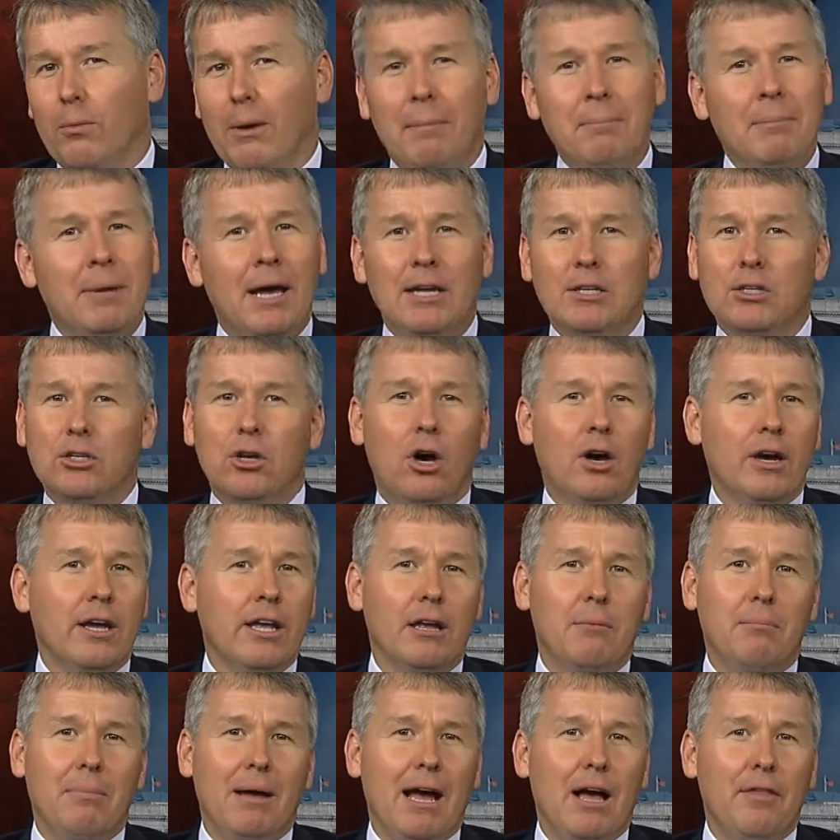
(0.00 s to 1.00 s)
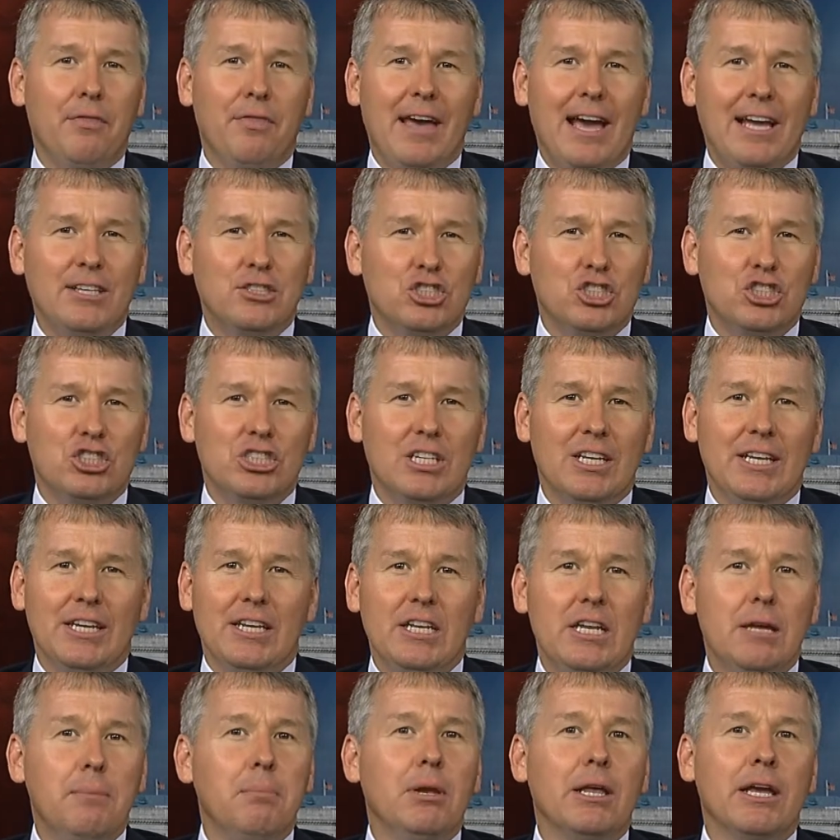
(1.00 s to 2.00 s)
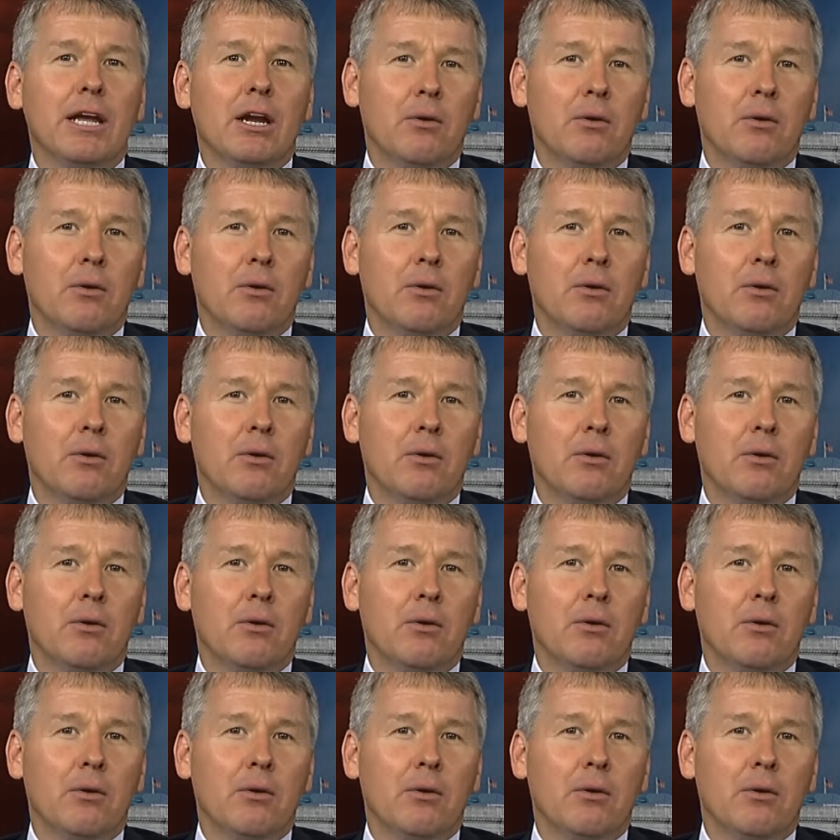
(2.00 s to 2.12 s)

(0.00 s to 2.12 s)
I'm not talking about that silly nibbling